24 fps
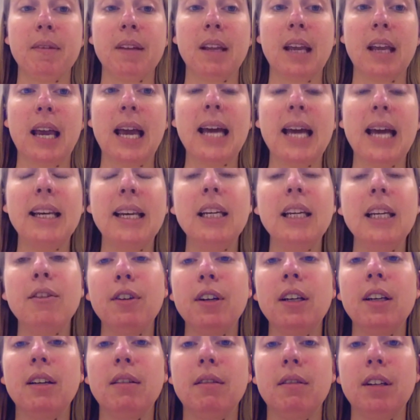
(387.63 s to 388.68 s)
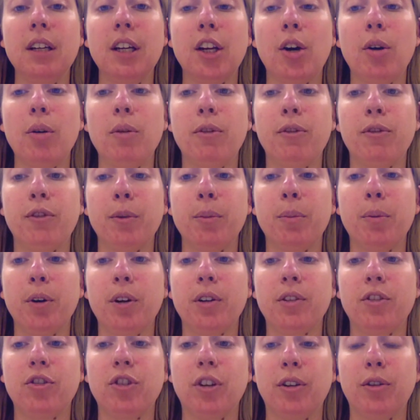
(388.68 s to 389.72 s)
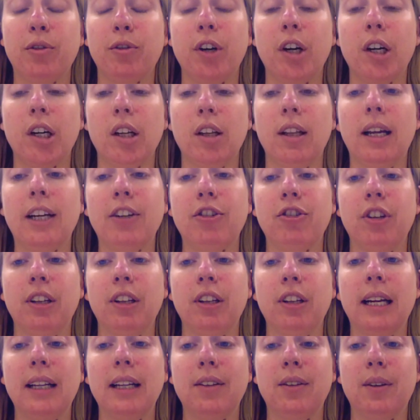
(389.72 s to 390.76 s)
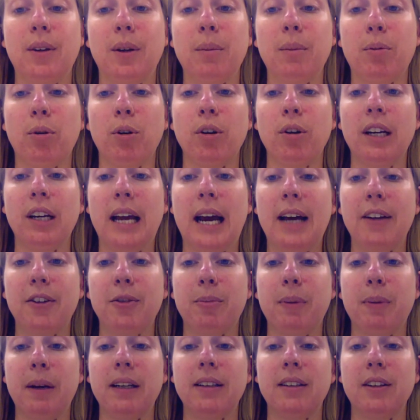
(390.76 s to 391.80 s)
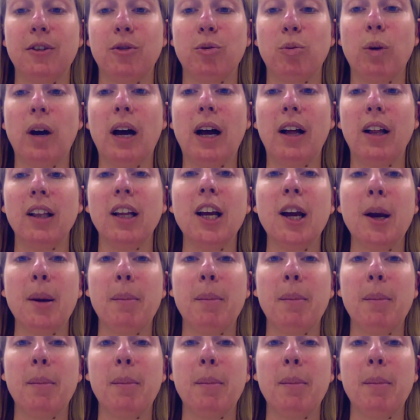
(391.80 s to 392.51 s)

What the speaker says: even, for books just for our collection, that's an important aspect as well.